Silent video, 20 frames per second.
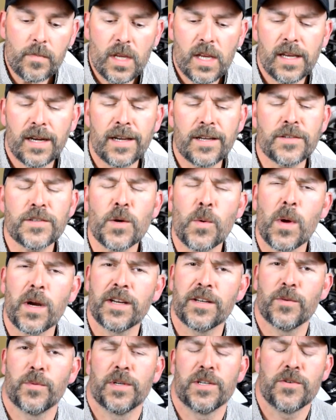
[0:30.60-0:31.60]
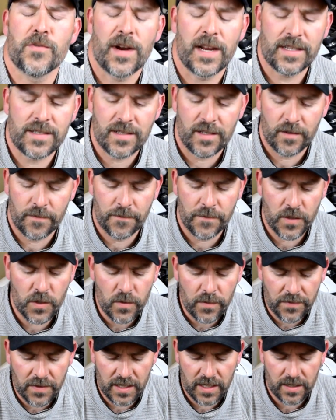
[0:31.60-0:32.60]
And I also wanted to address a
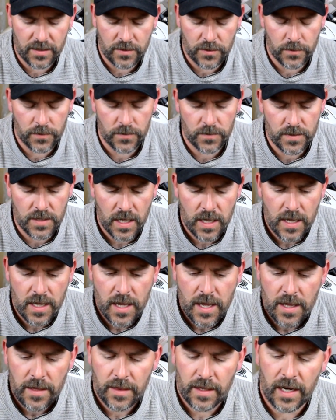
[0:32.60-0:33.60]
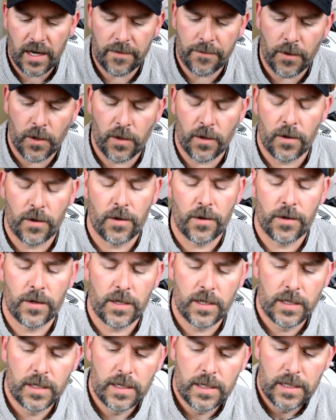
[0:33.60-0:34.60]
few of the issues that I've
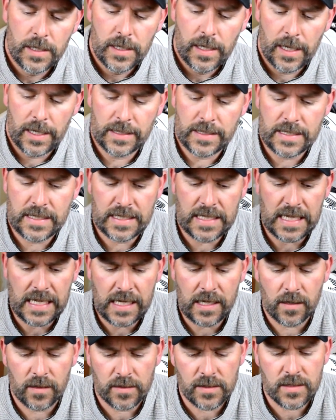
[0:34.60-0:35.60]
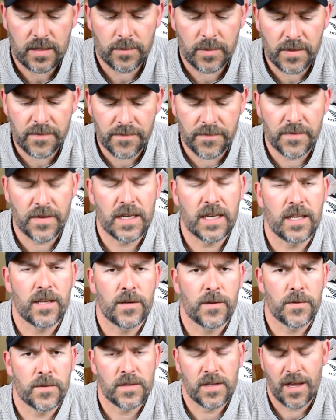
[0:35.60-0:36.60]
heard and seen on some of the
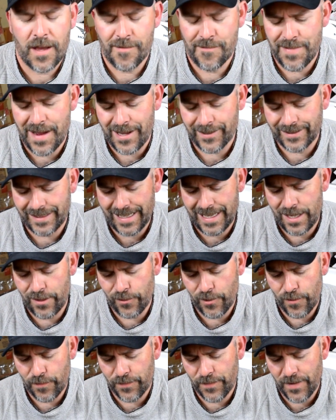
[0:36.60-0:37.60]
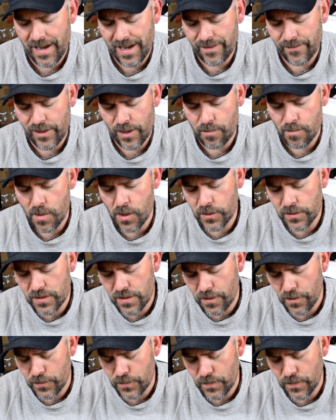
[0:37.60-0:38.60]
videos about the Hero5. Now, most
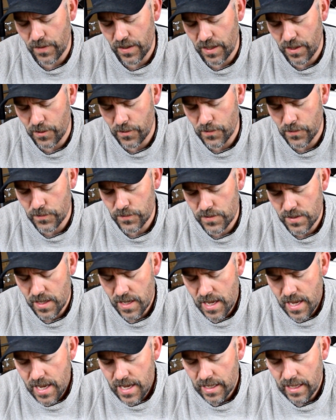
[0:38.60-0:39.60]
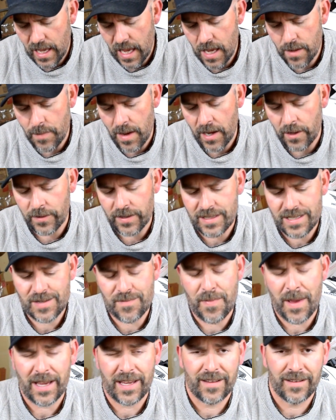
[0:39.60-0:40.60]
of those videos came out as
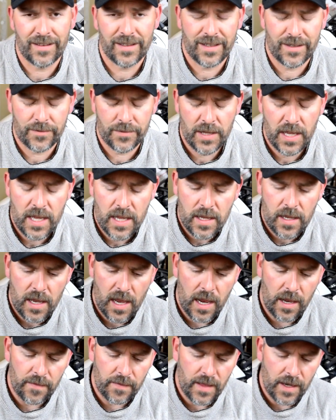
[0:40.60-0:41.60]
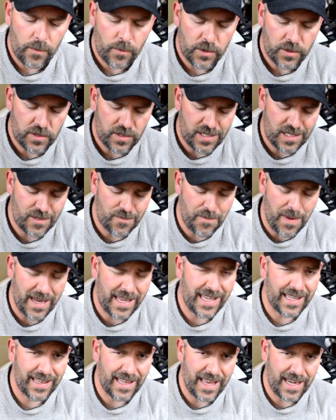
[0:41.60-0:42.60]
speculative, and they were just
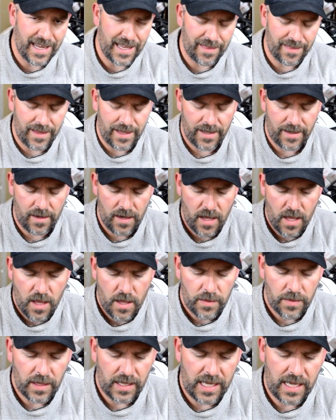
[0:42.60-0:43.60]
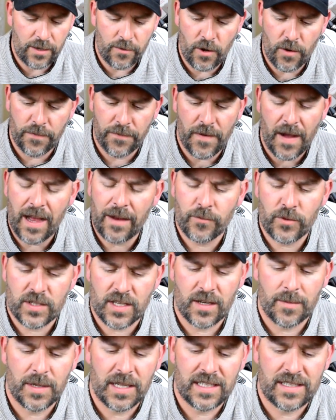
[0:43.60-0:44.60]
speculating that the Hero5 was
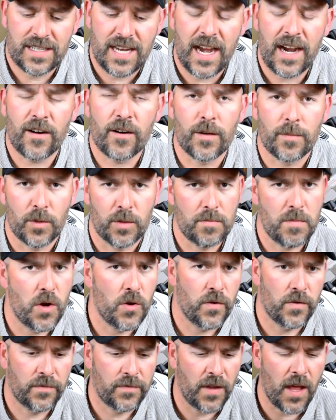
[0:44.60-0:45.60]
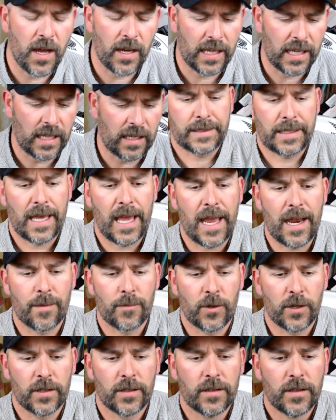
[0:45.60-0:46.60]
going to be a terrible moto vlogging
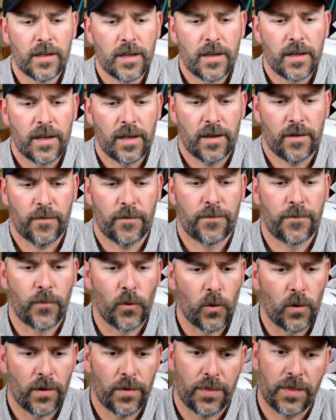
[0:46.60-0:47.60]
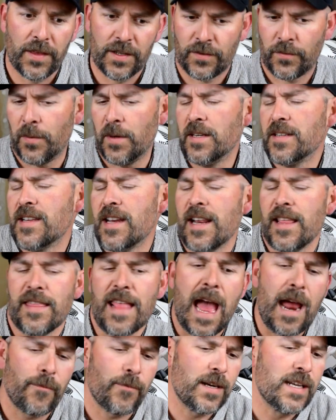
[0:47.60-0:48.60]
camera for this reason and
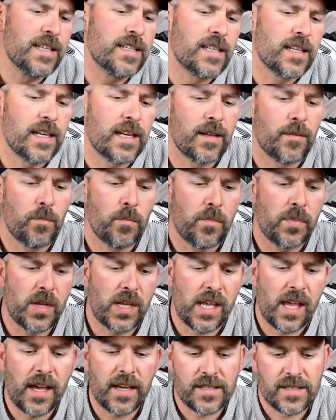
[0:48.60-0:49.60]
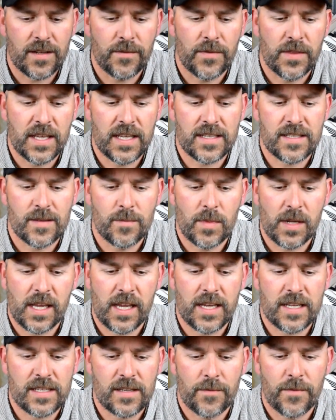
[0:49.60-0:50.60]
that reason, and because of this and
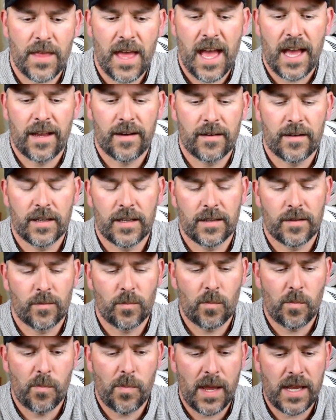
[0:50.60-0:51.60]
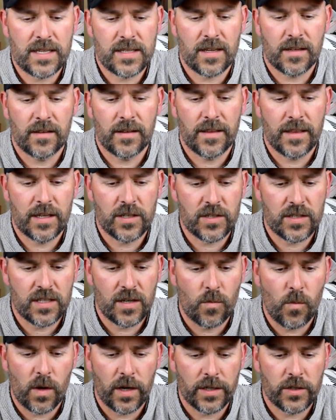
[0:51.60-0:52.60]
because of that, and basically they just
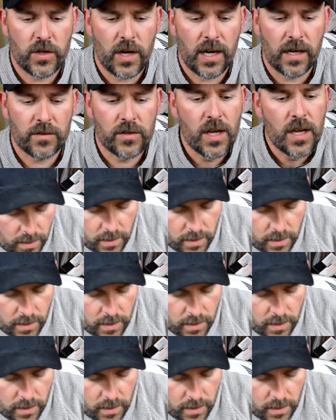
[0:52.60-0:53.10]
didn't want to change.